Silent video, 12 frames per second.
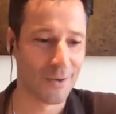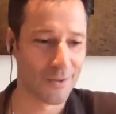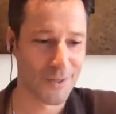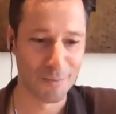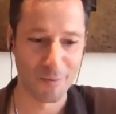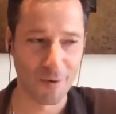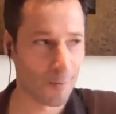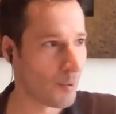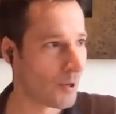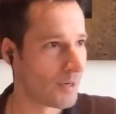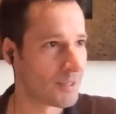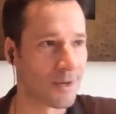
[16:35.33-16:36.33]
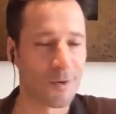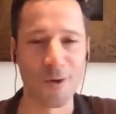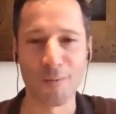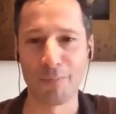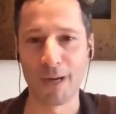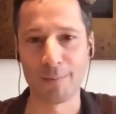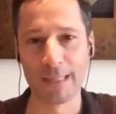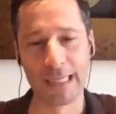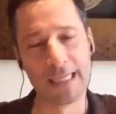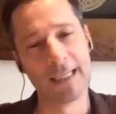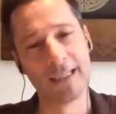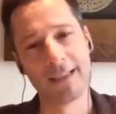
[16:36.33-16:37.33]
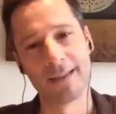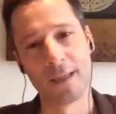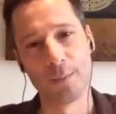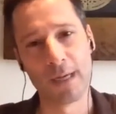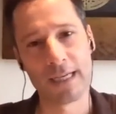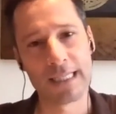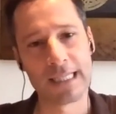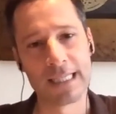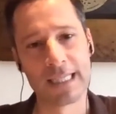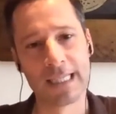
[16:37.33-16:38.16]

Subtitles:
Some of our partners are going publicly about it.